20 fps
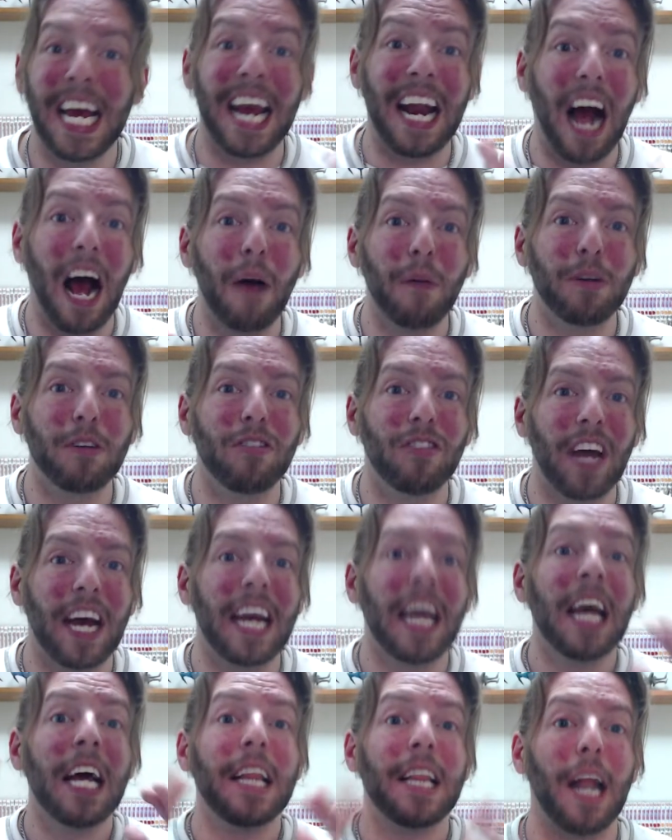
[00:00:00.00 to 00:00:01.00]
And I would
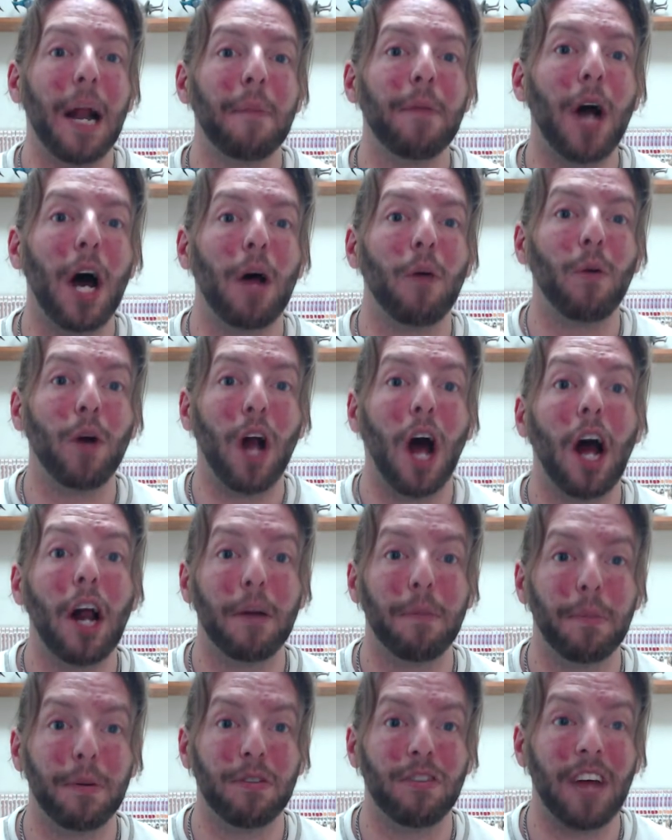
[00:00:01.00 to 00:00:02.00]
say that I'm not
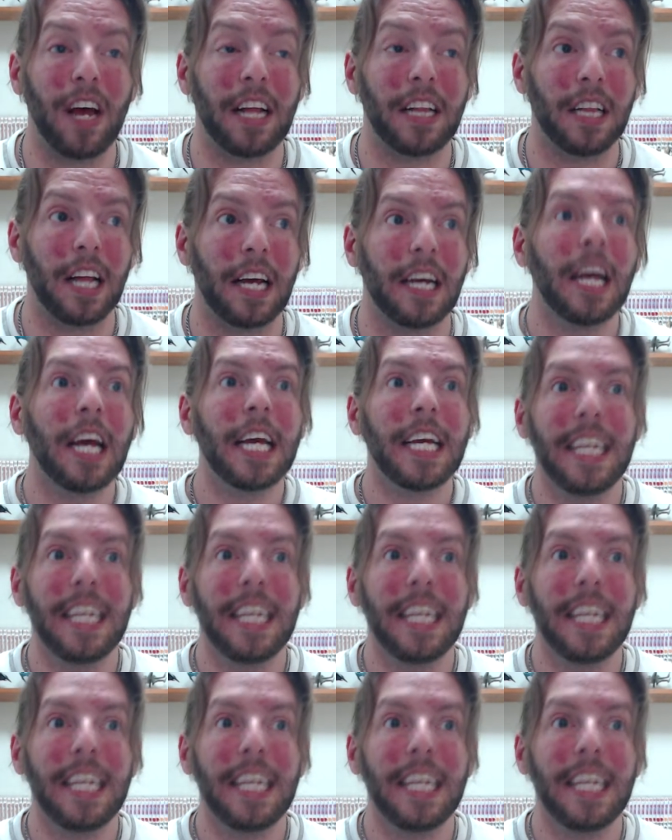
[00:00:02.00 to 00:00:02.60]
100% like,